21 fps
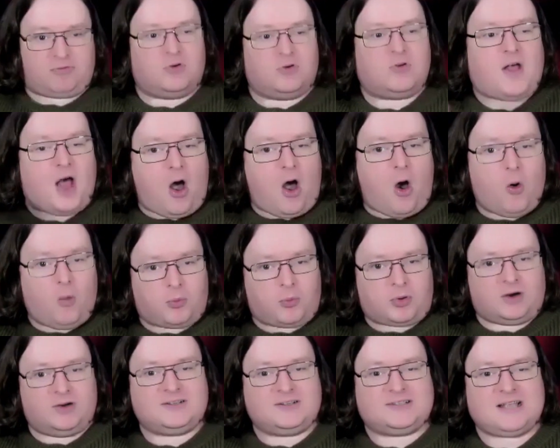through that whole
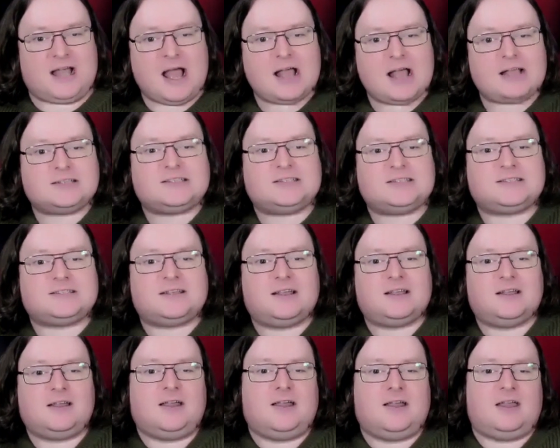process.
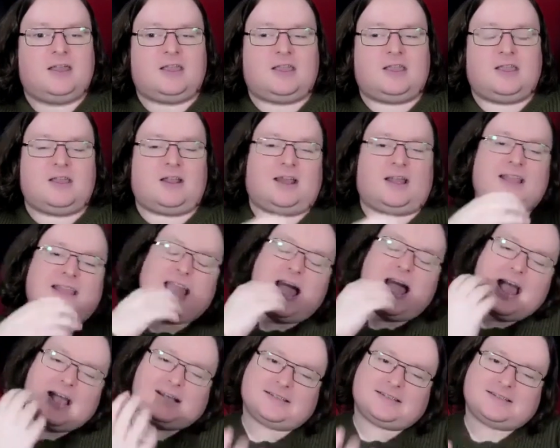You're like,
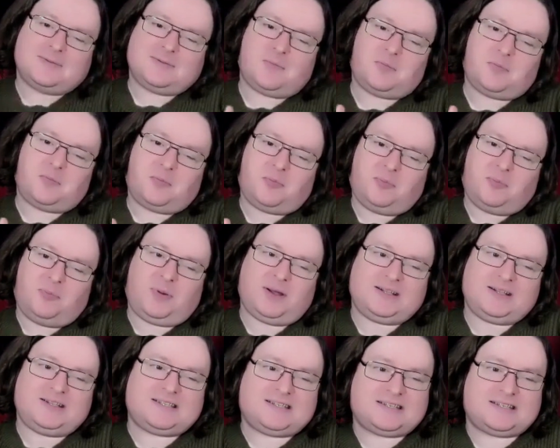yes,
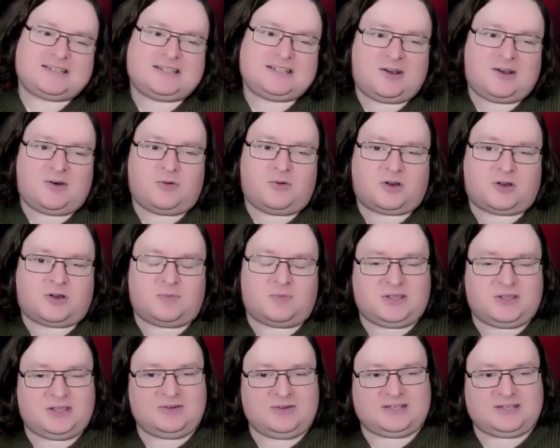but it's still
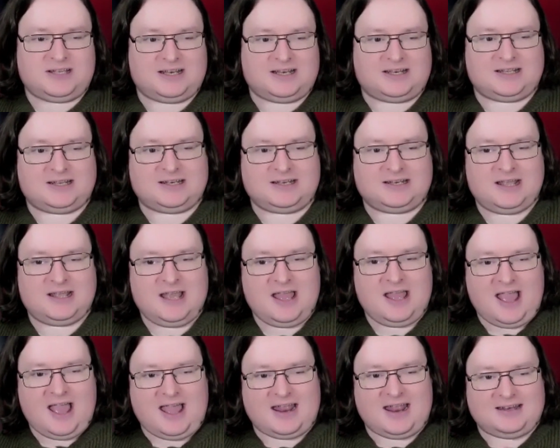computed
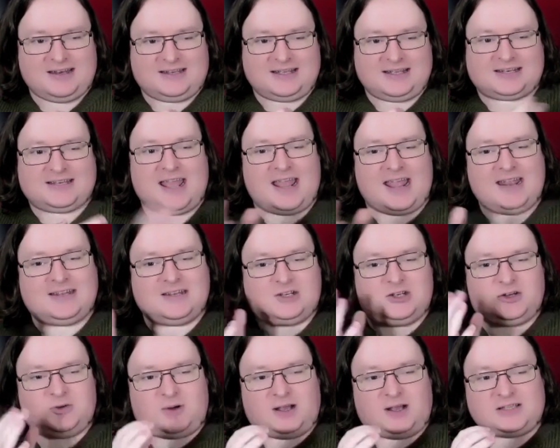and dictated
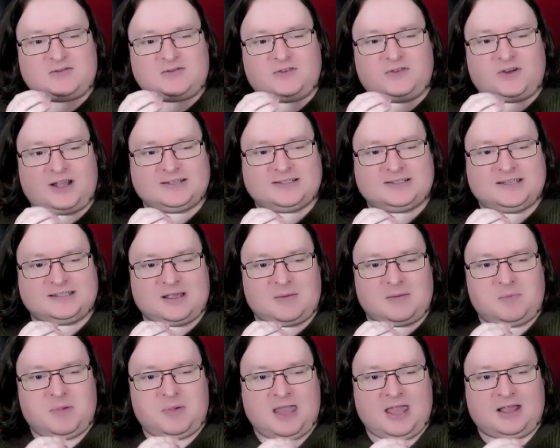to us versus
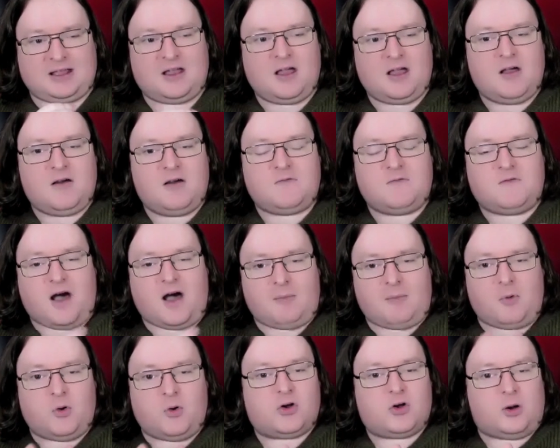it being far
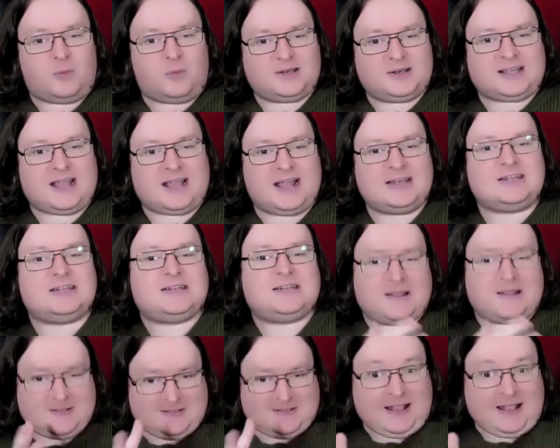more complicated.
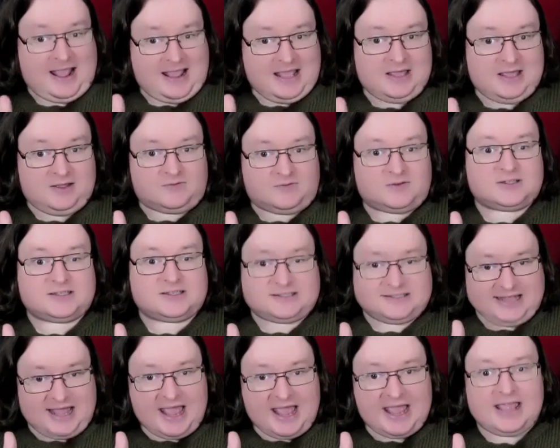And they even
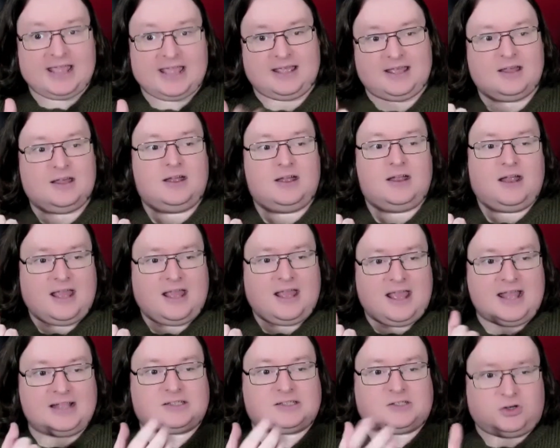say
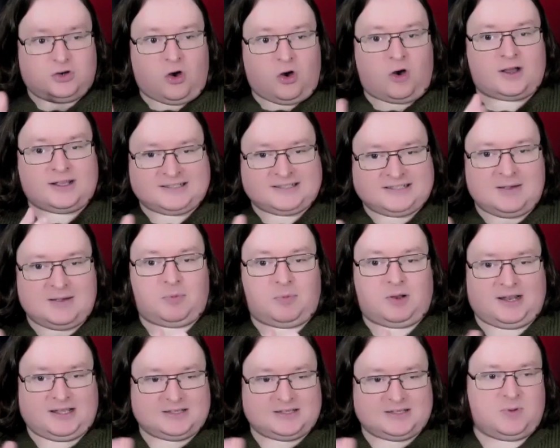it's not as
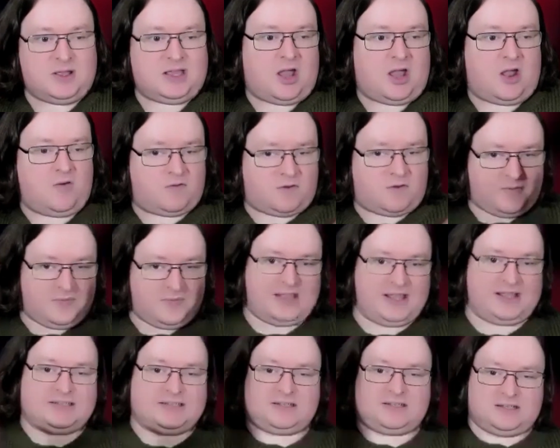simple as we go from
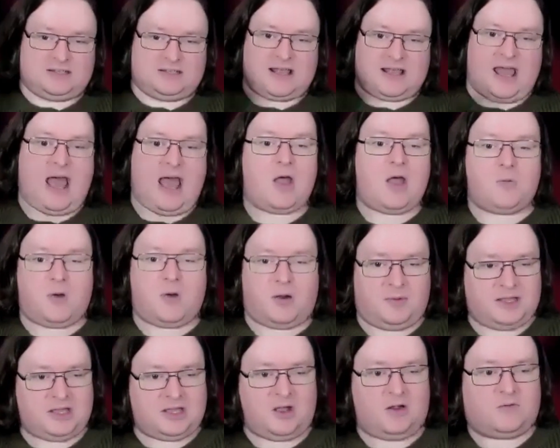this to that, where
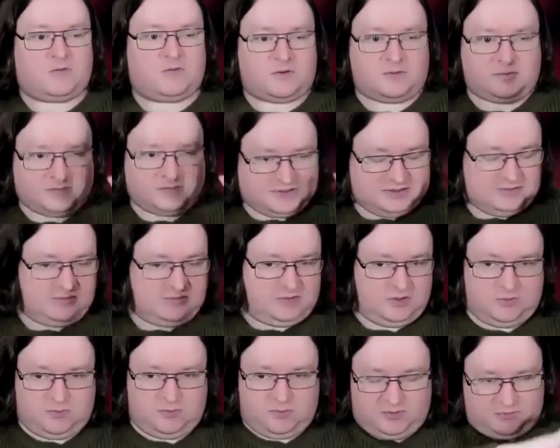we go from
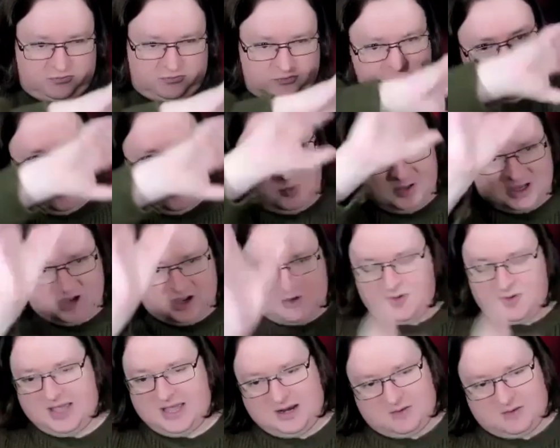to withdrawal, we go
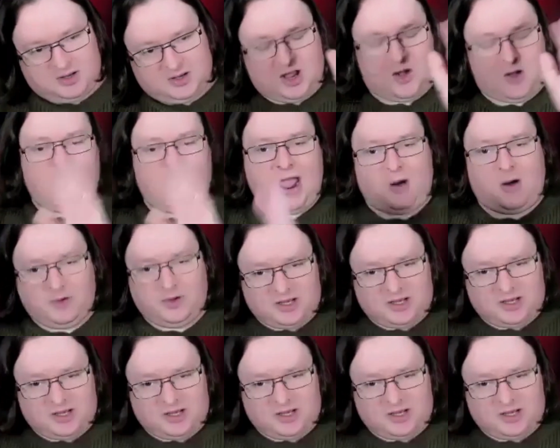in, we go out, we